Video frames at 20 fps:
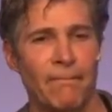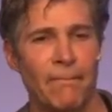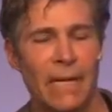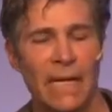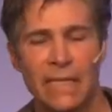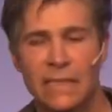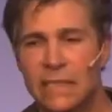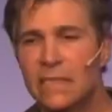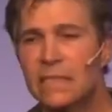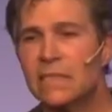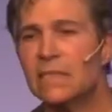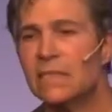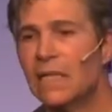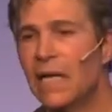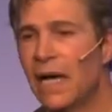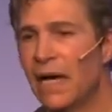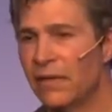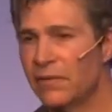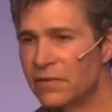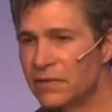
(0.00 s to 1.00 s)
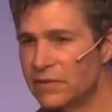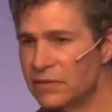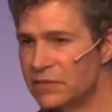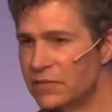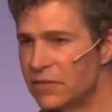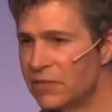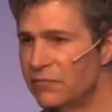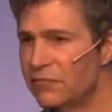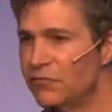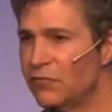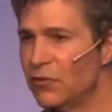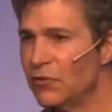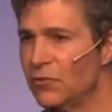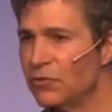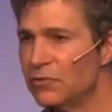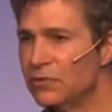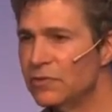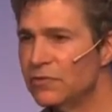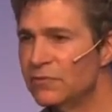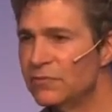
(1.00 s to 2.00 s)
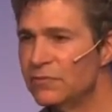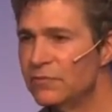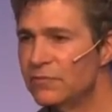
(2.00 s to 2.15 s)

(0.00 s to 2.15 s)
I can allow this to unfold.